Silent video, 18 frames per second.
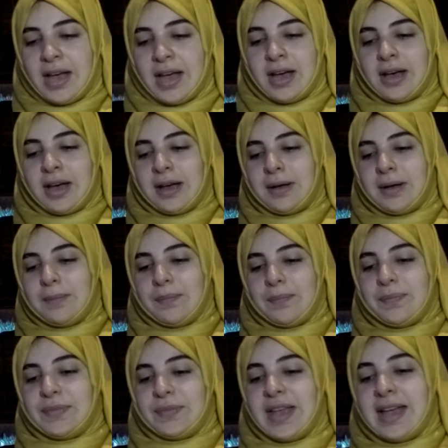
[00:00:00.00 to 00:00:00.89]

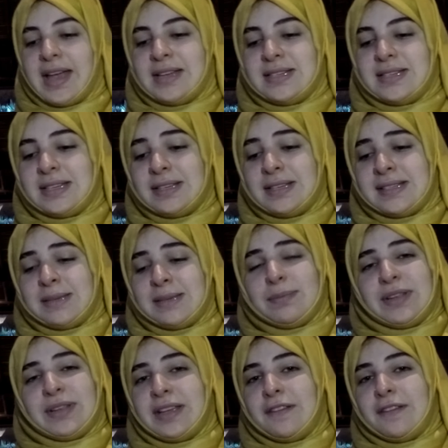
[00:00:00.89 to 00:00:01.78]
Um, and
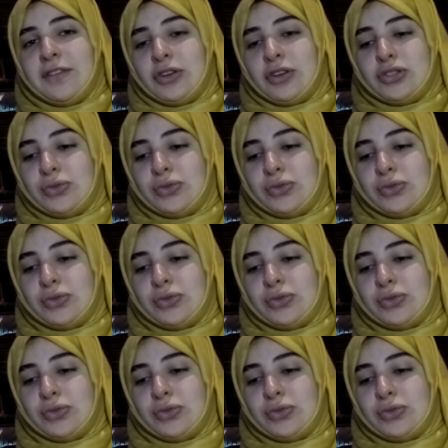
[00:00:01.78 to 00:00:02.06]
simply if you're